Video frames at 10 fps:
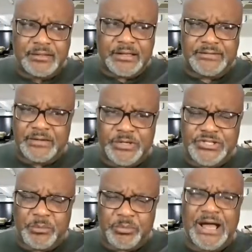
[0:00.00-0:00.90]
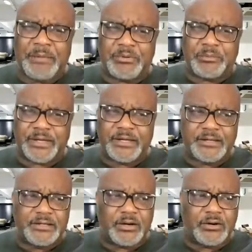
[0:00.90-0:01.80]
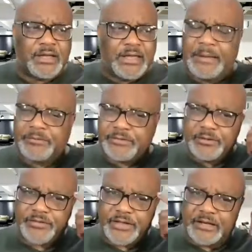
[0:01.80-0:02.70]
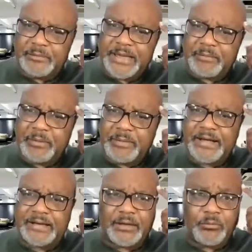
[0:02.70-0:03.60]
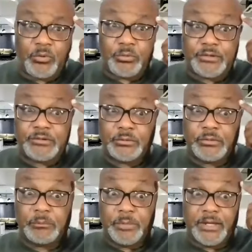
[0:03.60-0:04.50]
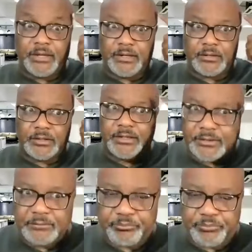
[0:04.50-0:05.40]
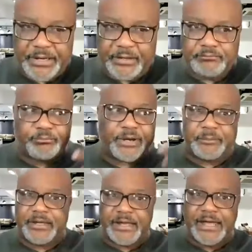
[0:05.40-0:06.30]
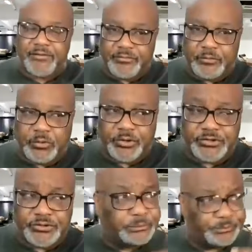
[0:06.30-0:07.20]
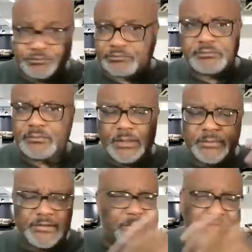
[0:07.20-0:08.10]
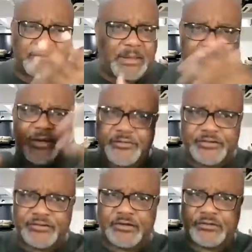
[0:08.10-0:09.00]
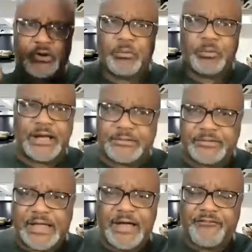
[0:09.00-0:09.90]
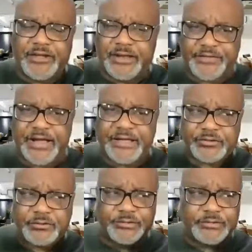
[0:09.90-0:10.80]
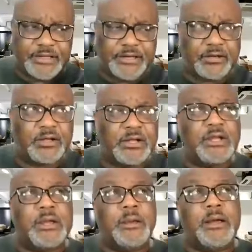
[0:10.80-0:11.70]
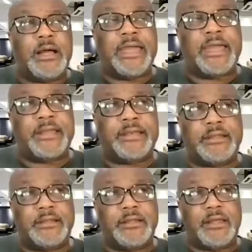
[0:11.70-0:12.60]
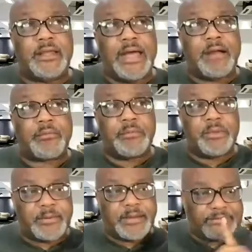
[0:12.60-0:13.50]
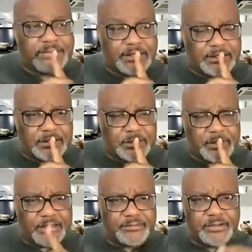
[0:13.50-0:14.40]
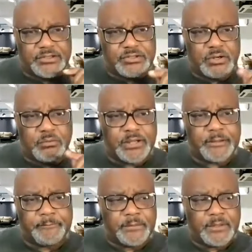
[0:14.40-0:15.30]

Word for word: I said, what's your problem, man? You know, and I'm sitting there thinking in the back of my mind, like, whoa, this dude is big. He could he could probably break me in half if he wanted to. But sometimes my mouth just starts going and I just I figure out the consequences later. And I remember I said to him, I said, you know what?